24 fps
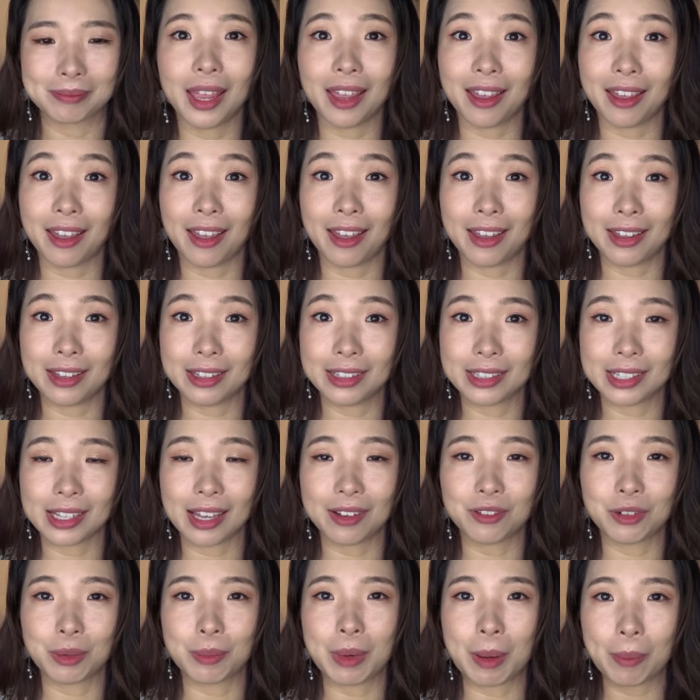And
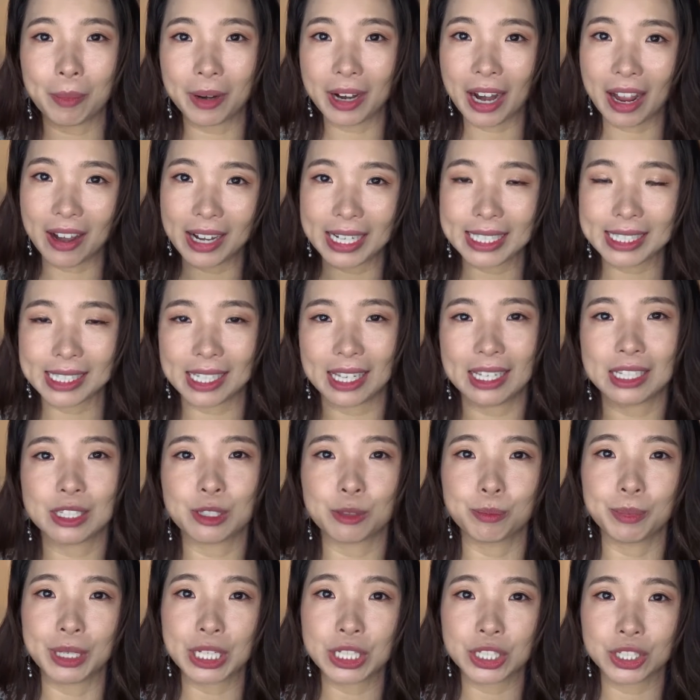remember how I
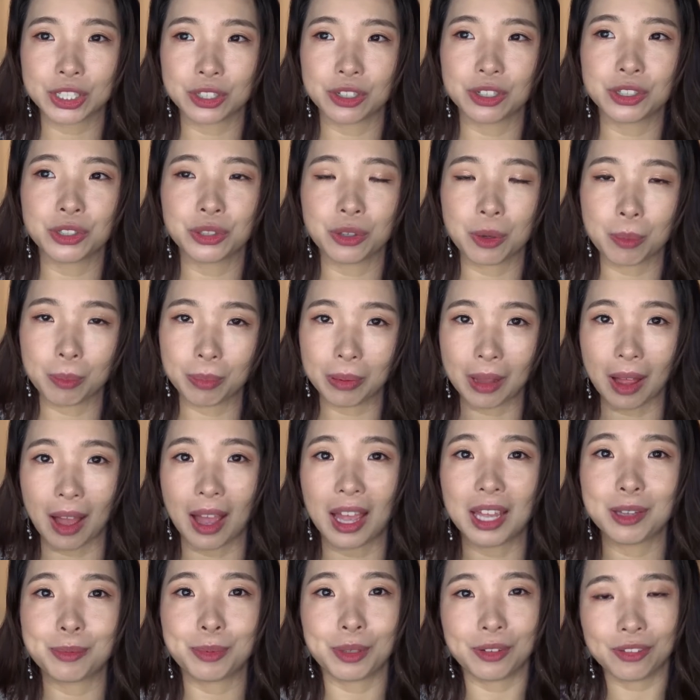says make sure to
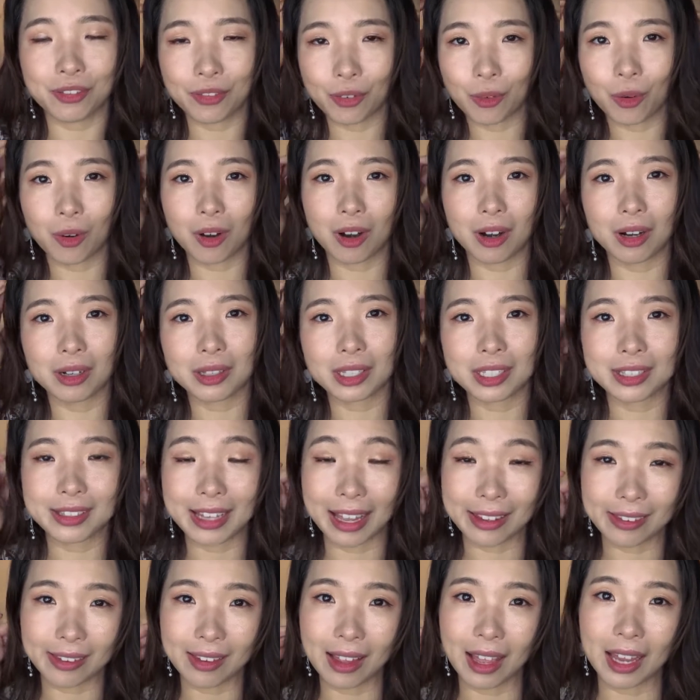apply before the
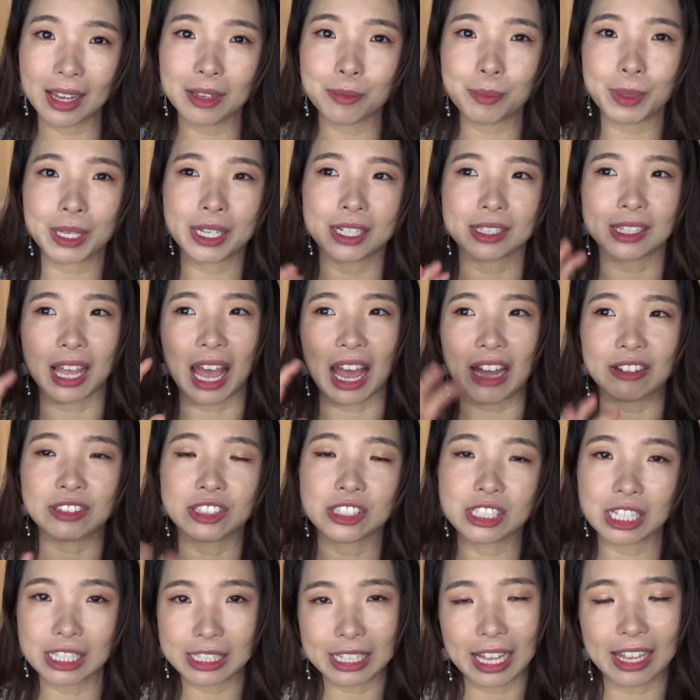deadline because after
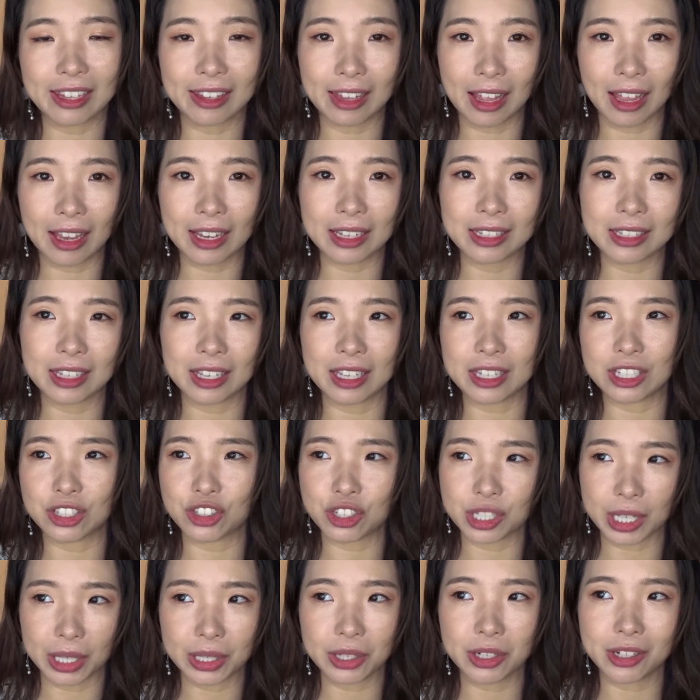the deadline in
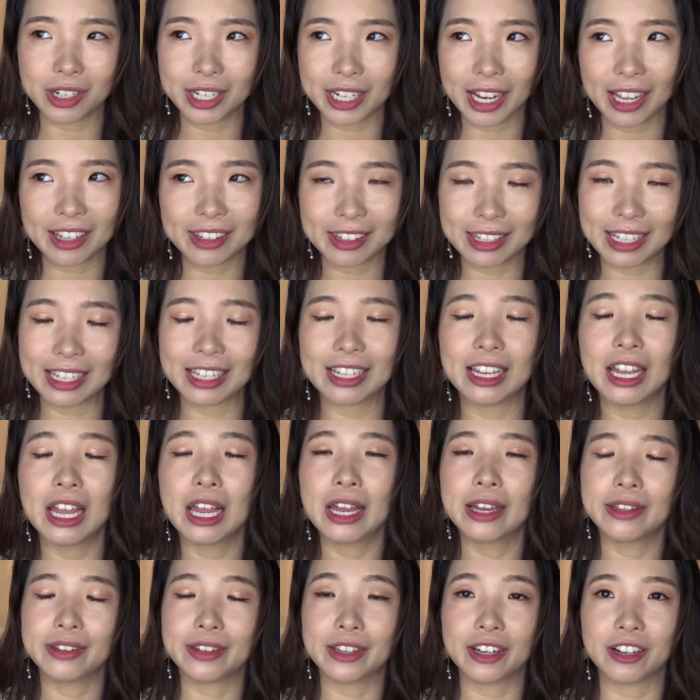January, I think
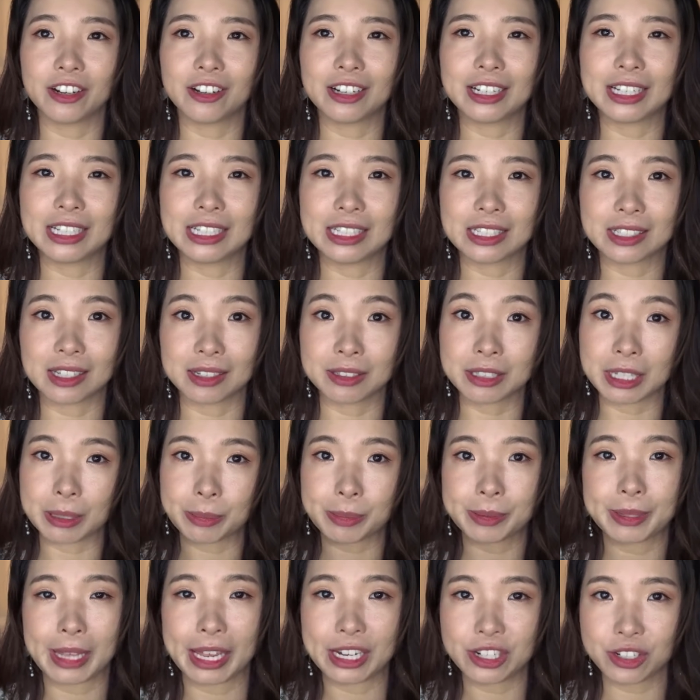there is a
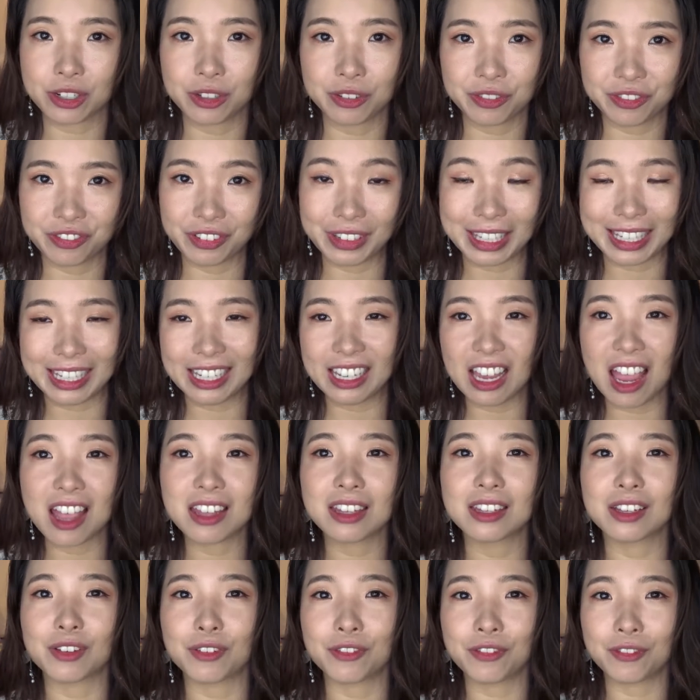substantial fee.
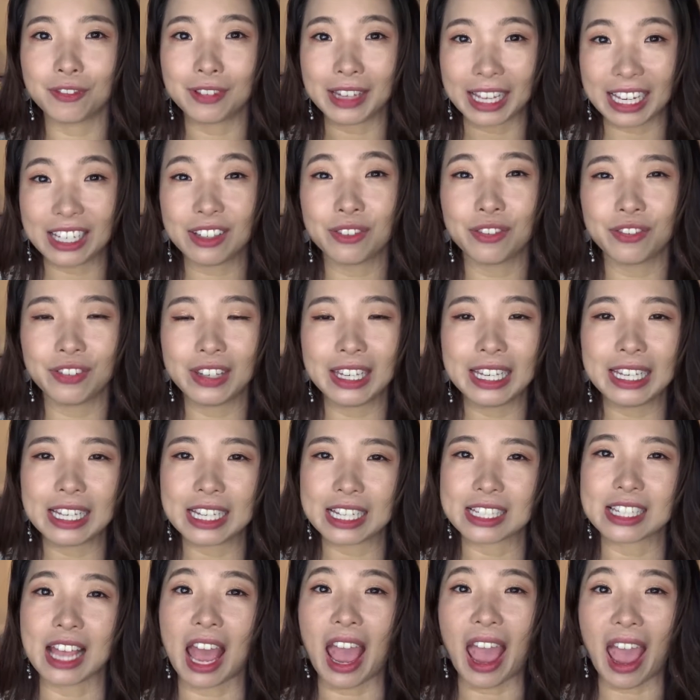The late fee
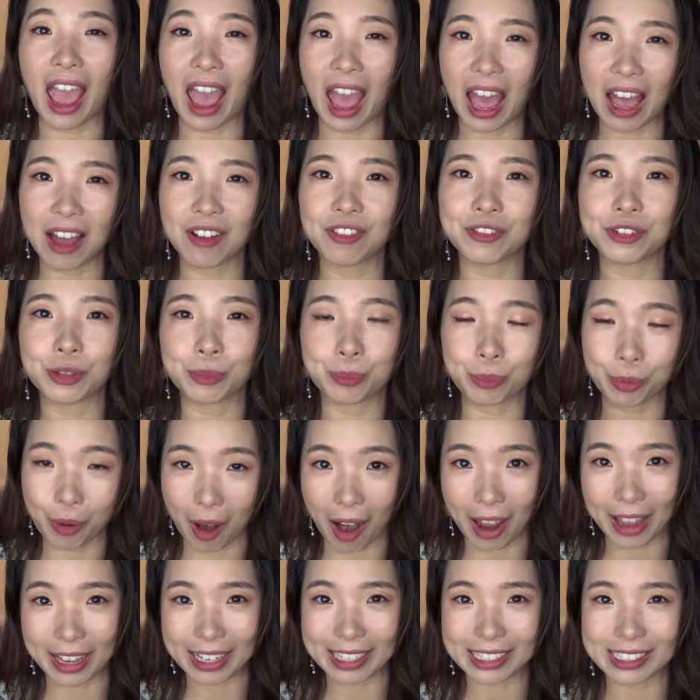is half the
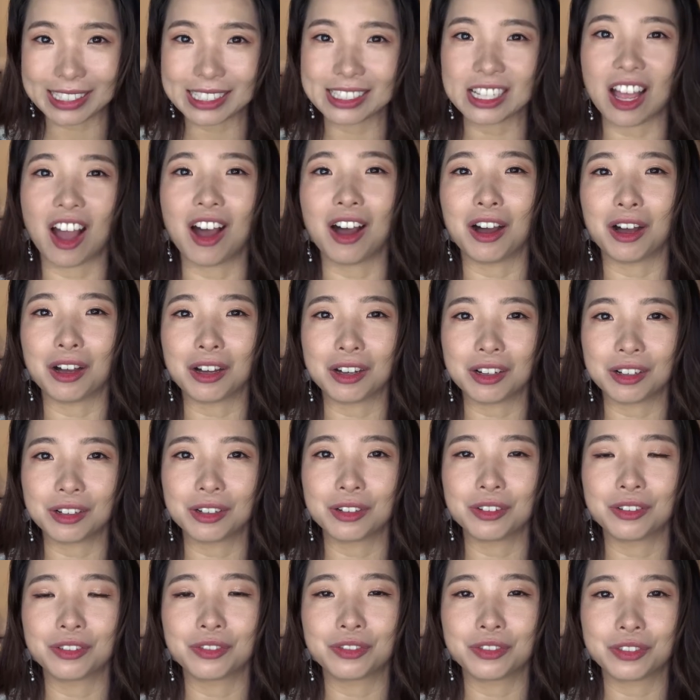price
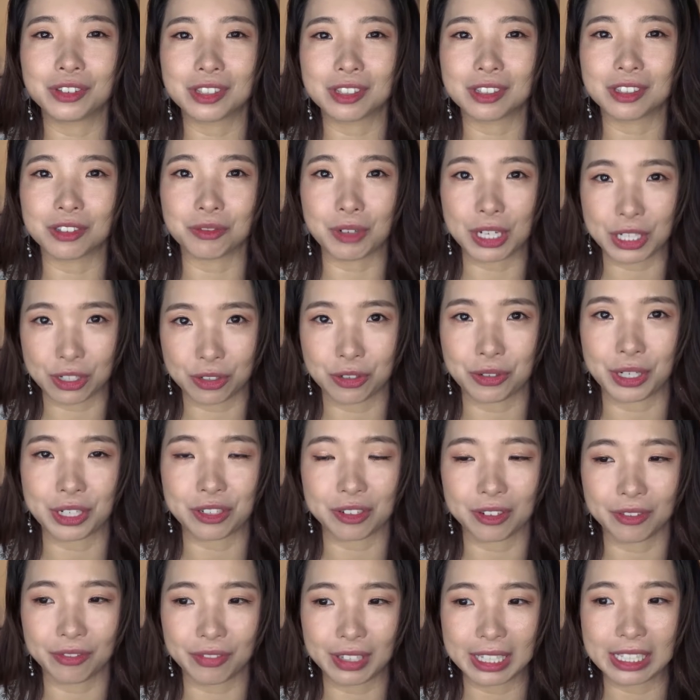of the
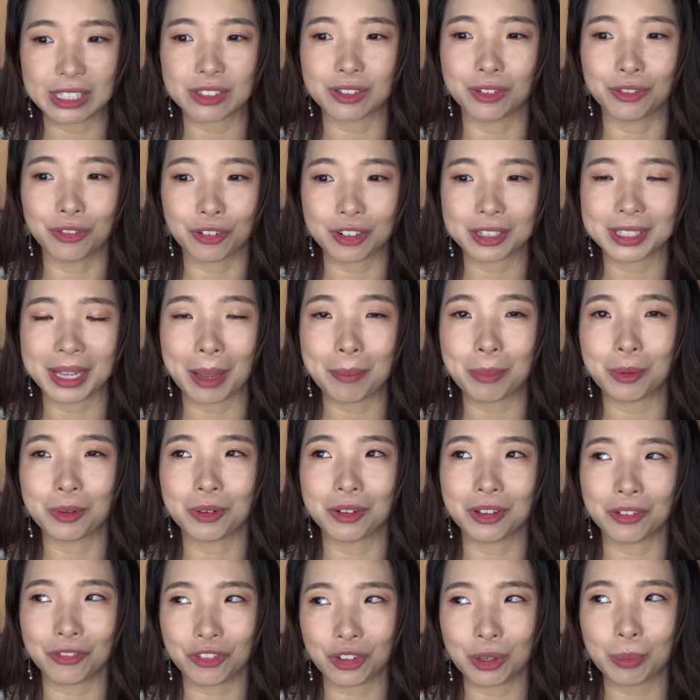registration fee. So for example,
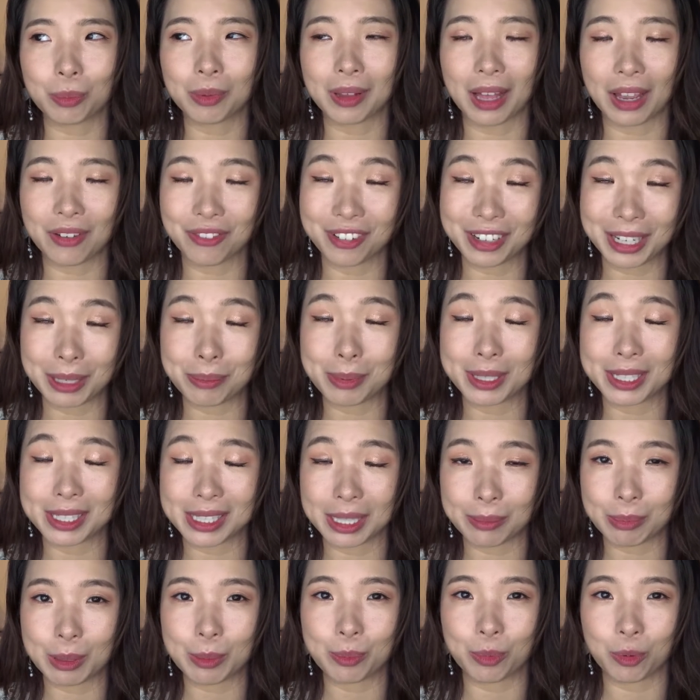if you apply for
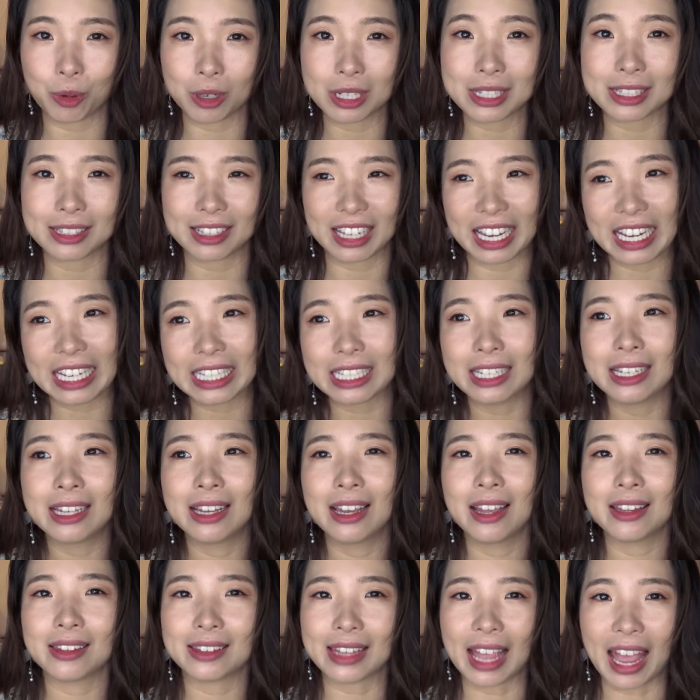APCP boards late,
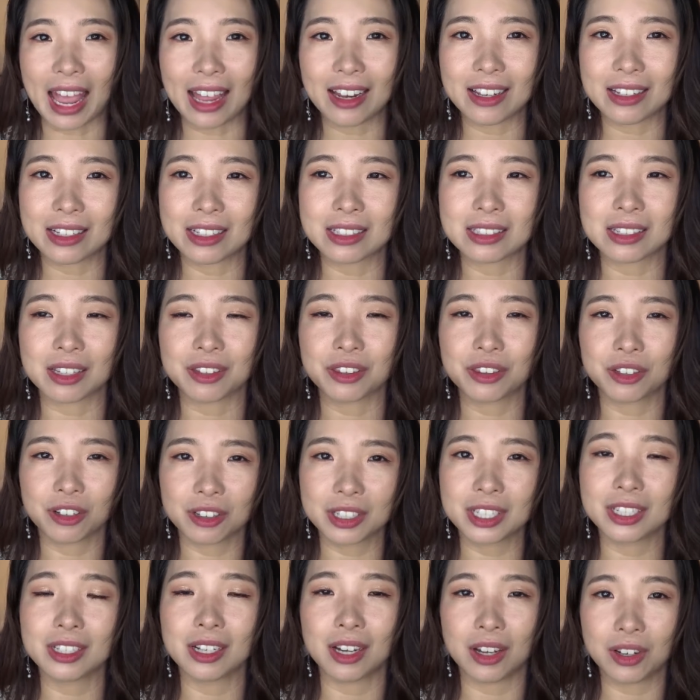that is a
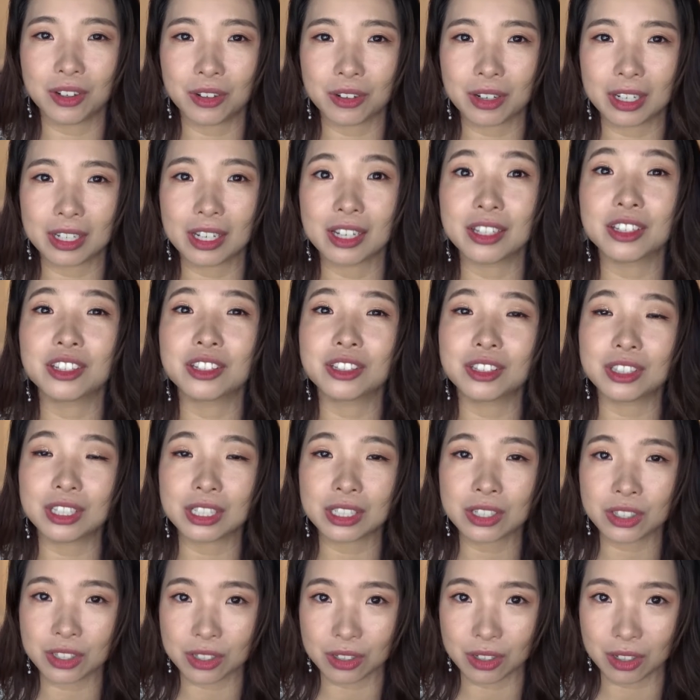1300
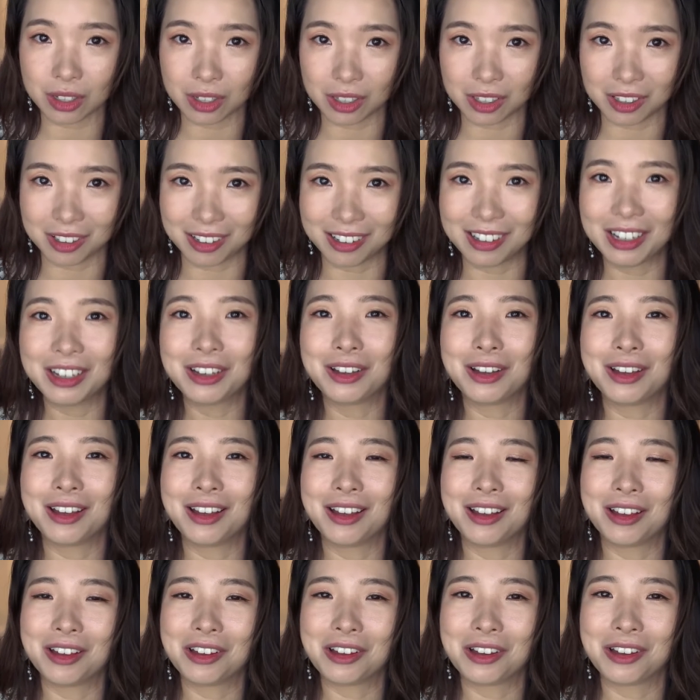additional
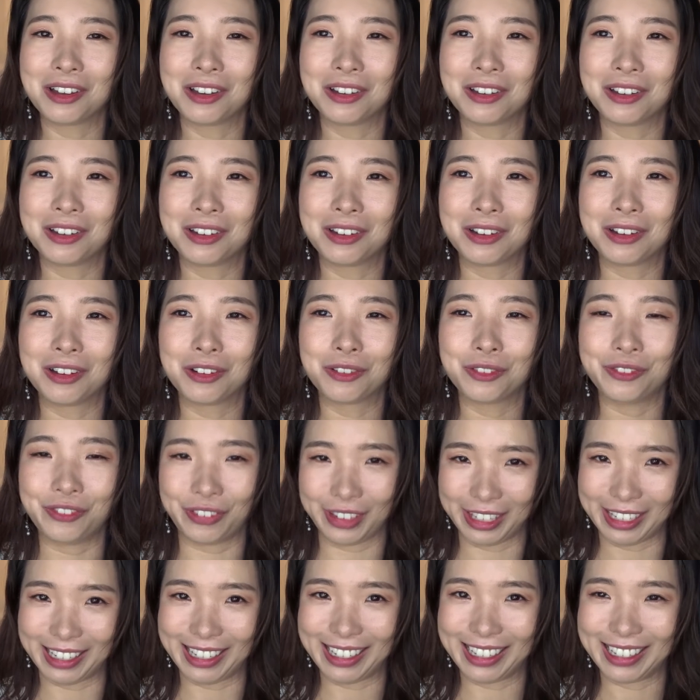
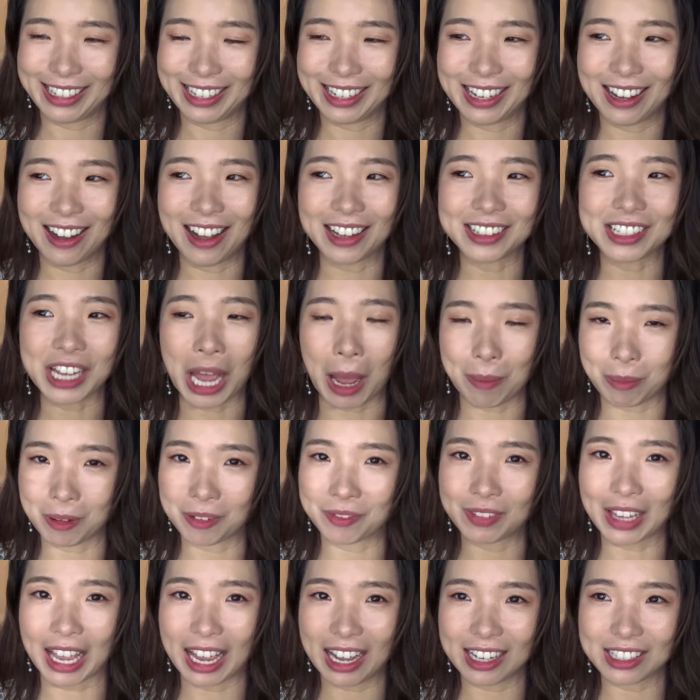fee on top
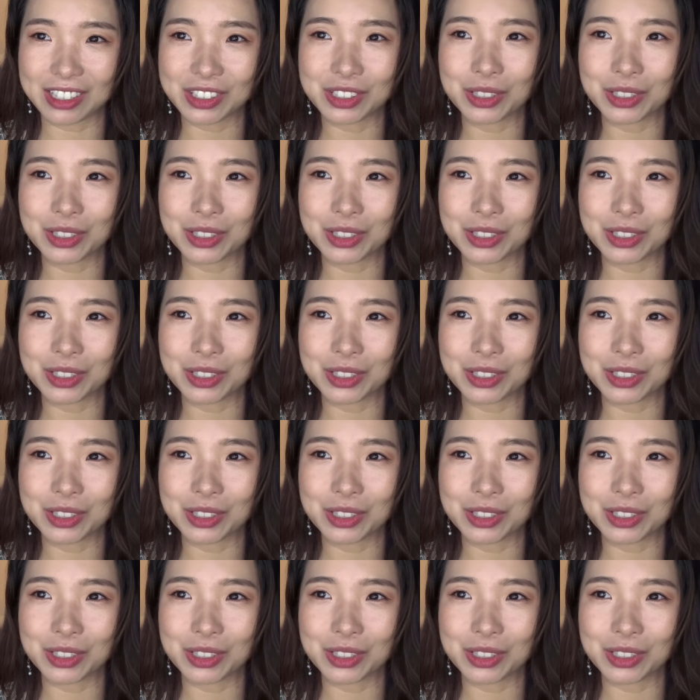of that.